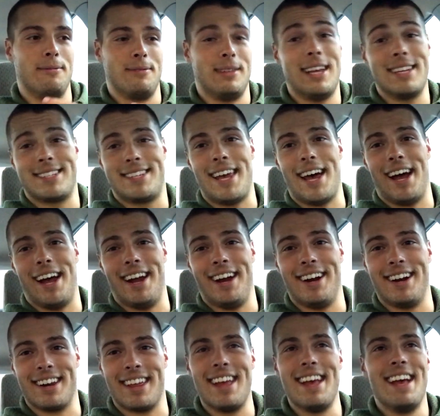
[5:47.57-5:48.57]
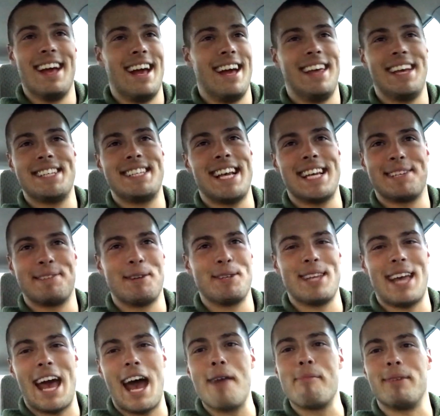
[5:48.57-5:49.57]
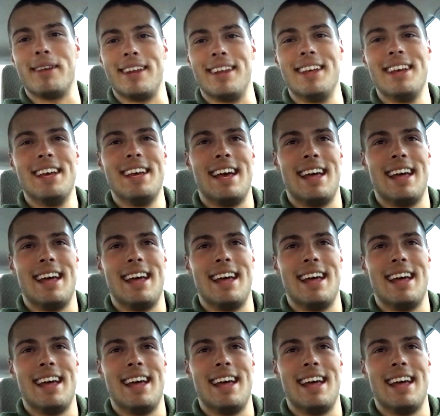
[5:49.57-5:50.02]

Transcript: less tired, and that's not supposed to happen.